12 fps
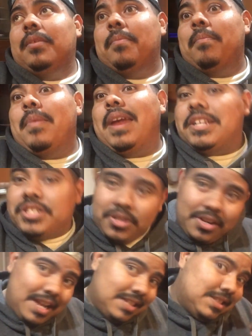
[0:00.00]
Make sure
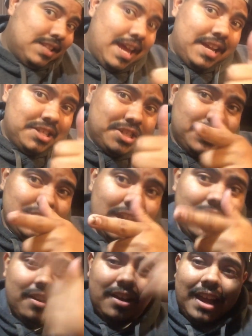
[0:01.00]
you guys like,
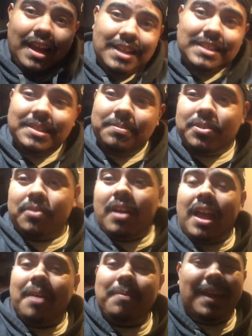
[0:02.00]
share, and
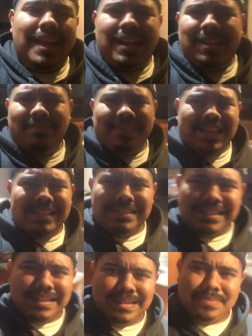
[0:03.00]
subscribe. And if that's
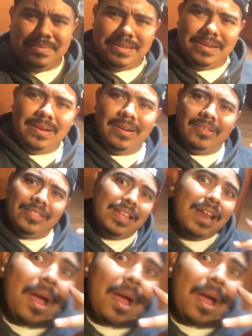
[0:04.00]
going to be all, then